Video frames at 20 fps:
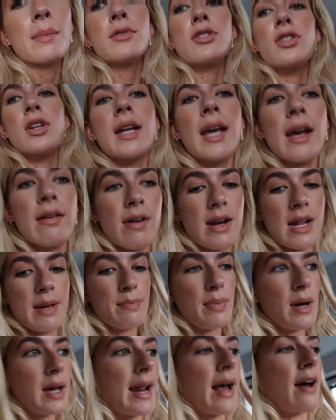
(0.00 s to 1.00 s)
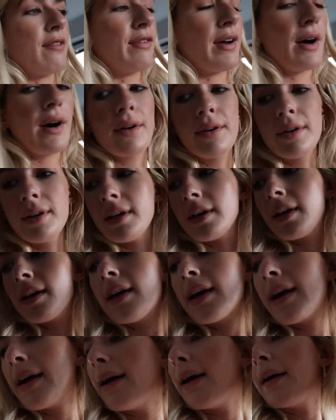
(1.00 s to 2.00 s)
I'm just gonna get ready, put an outfit on,
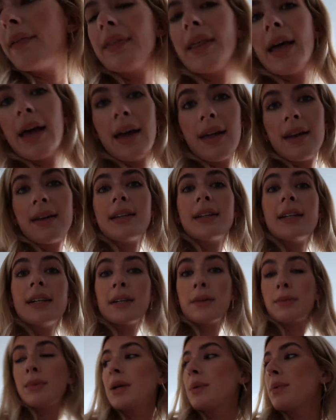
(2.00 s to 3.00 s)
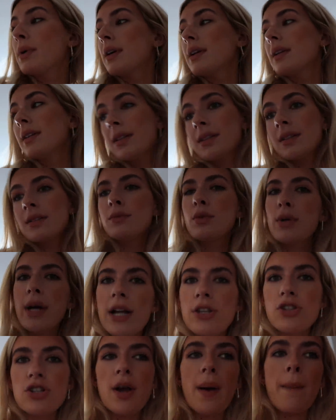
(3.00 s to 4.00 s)
and then we'll
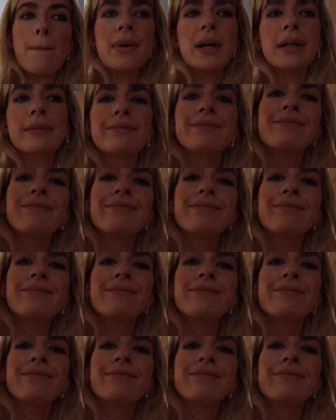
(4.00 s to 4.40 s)
catch up.